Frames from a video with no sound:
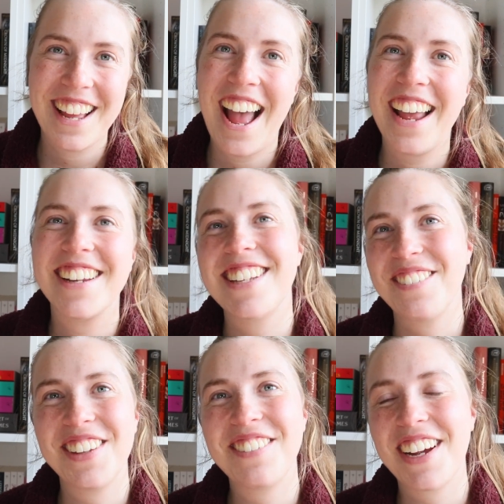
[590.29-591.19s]
I
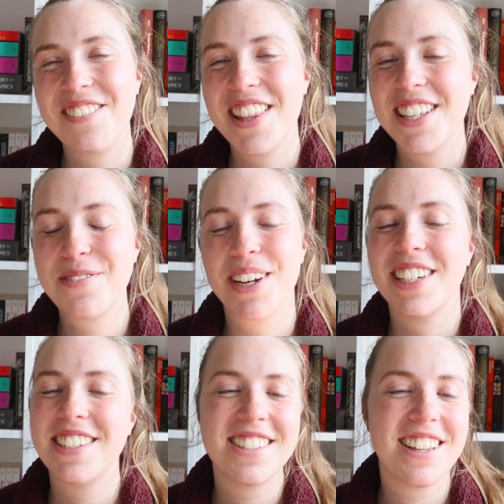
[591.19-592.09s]
definitely recommend this book.
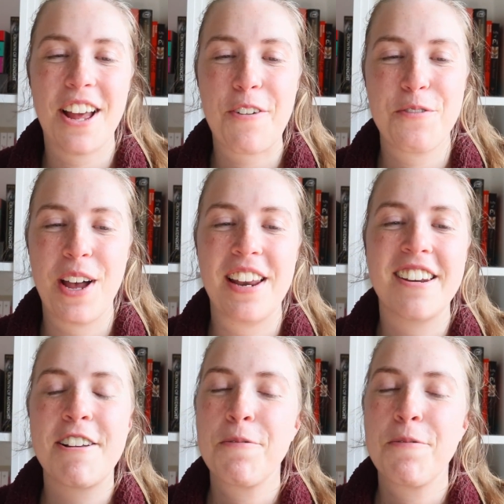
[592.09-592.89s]
It's just a lot of fun.